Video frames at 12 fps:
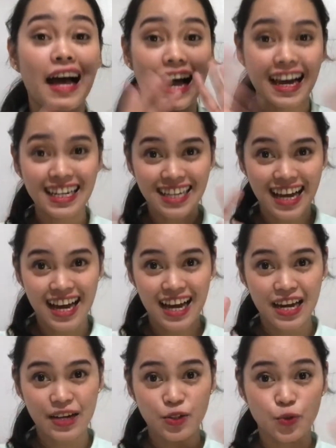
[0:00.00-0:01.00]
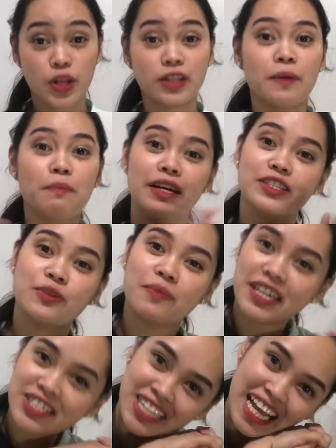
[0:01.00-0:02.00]
Hi guys, welcome back to
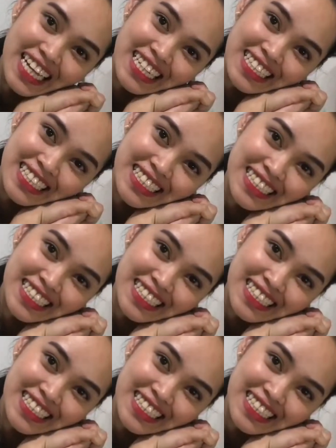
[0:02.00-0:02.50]
my channel.